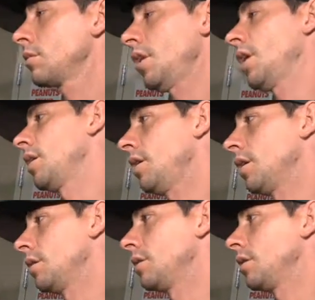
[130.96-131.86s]
Yeah, he
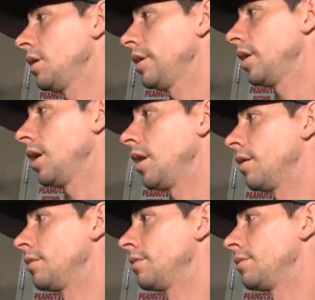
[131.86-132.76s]
can get
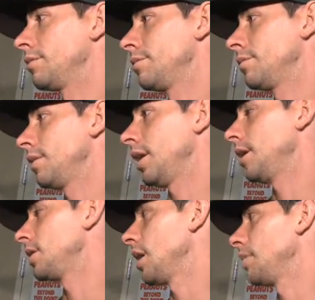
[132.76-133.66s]
out
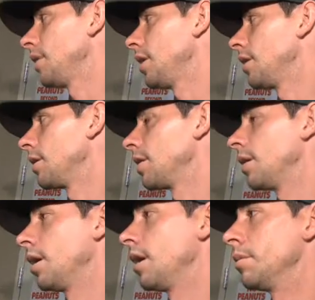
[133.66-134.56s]
any type of hitter.
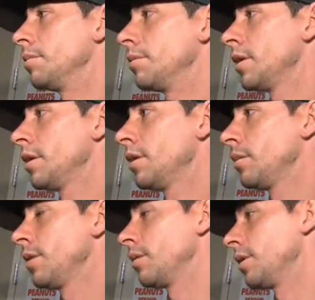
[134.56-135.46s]

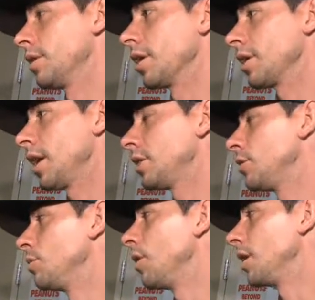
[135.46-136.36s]
We don't really look at that
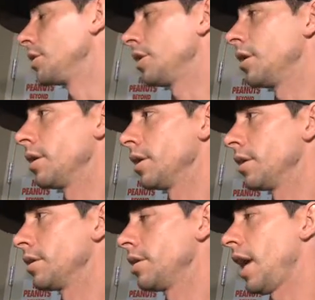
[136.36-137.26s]
too much. You know,
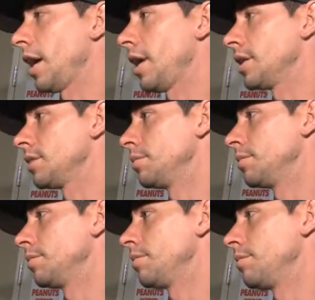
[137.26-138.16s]
he has
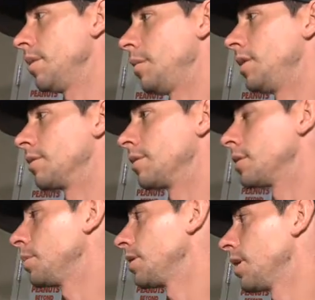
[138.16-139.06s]
maybe different
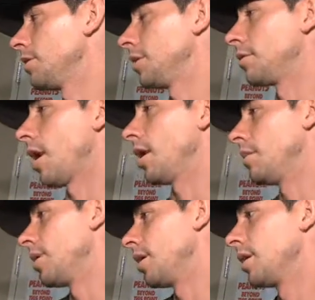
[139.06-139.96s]
splits lefty and righty,
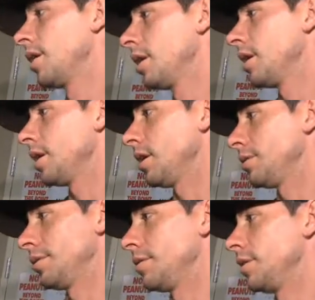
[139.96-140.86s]
but
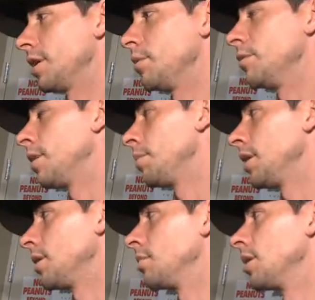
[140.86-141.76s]
if he's going to move up and
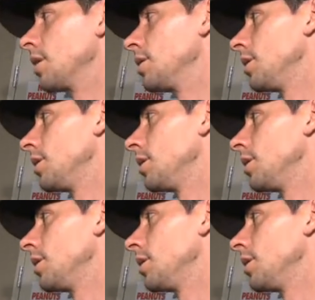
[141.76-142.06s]
get to the big leagues,